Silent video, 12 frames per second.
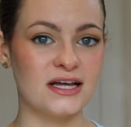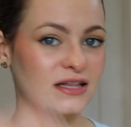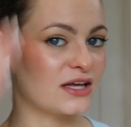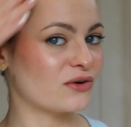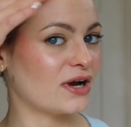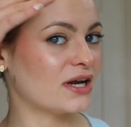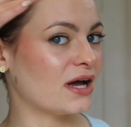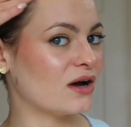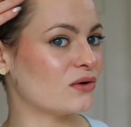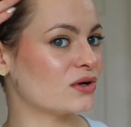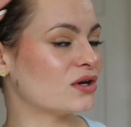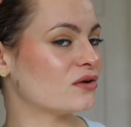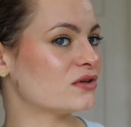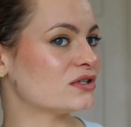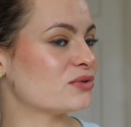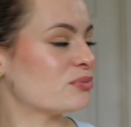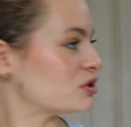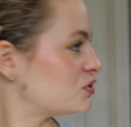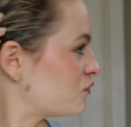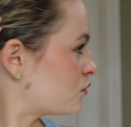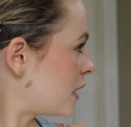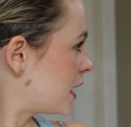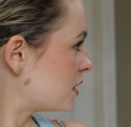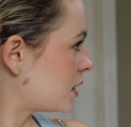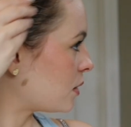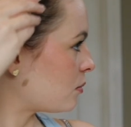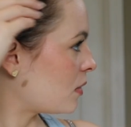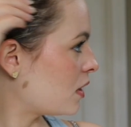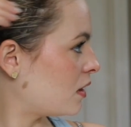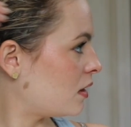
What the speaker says: Like right now, you know, there's a bunch of random